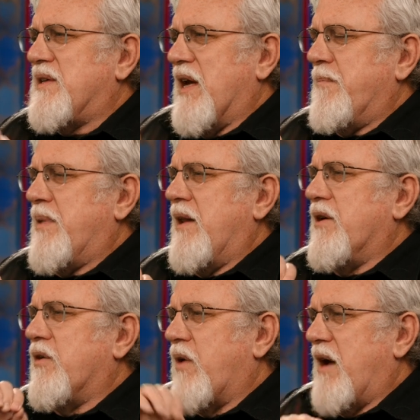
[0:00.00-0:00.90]
say
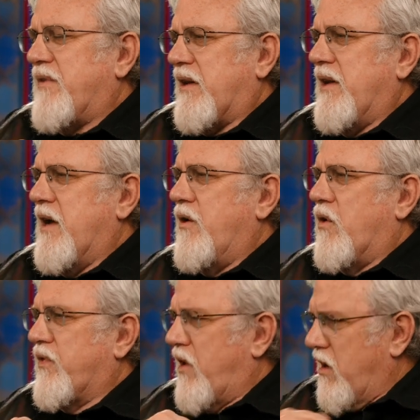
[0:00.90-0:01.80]
paleographically and
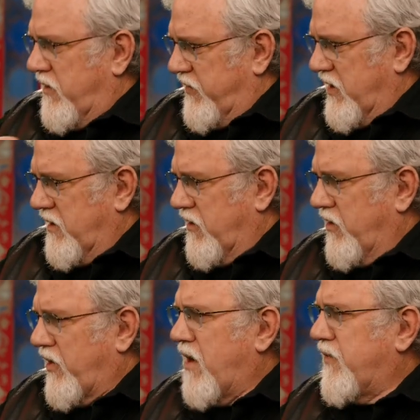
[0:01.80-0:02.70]

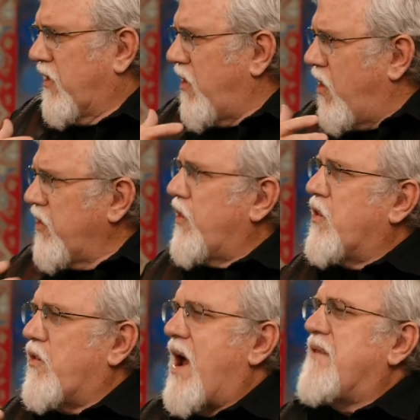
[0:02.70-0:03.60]

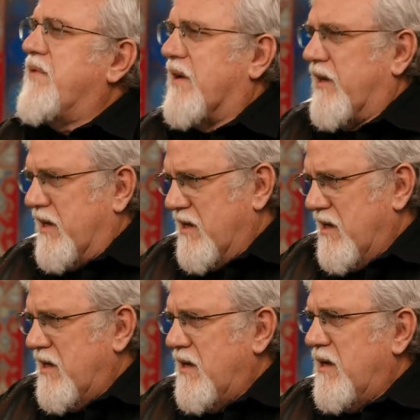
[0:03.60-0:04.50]
orthographically,
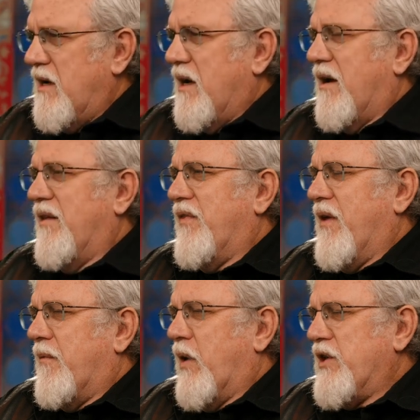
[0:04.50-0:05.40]

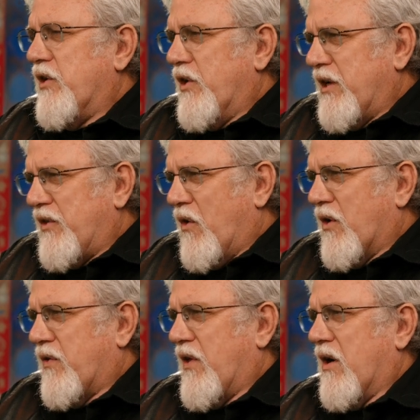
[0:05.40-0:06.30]
when you look at the
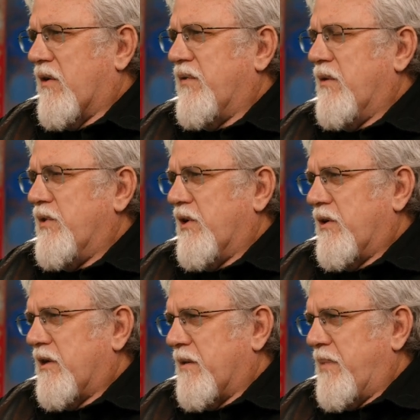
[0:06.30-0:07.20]
orthography, when you
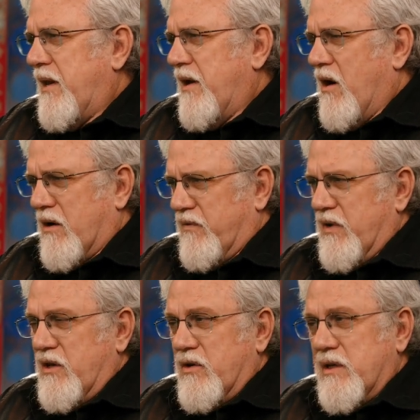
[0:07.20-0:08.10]
look at the
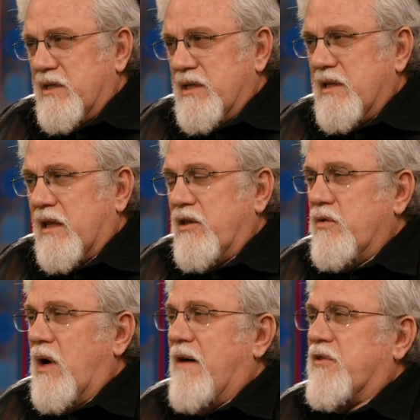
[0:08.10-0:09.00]
paleography, you can see that
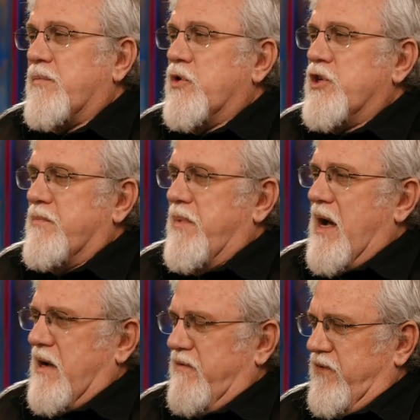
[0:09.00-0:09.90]
you will have to push it
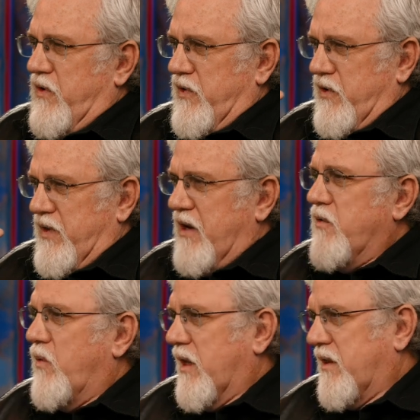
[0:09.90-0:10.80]
back further than
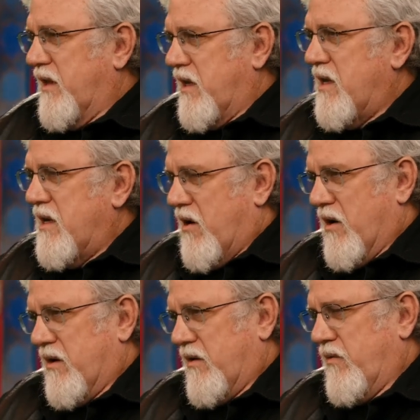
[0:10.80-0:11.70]
what the
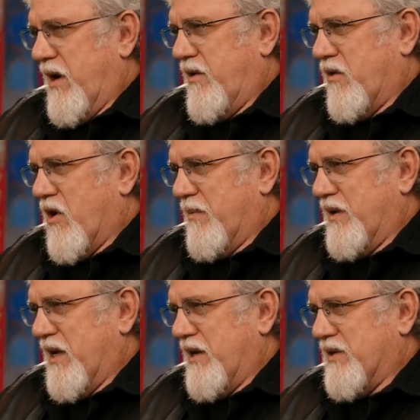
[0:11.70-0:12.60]

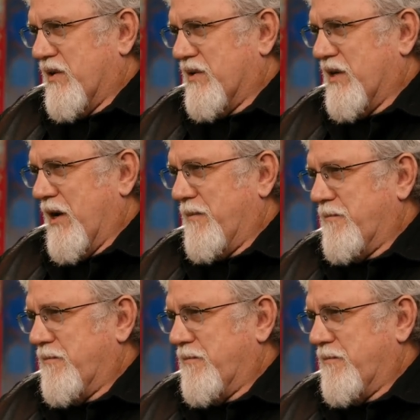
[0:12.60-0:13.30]
radiocarbon datings are saying.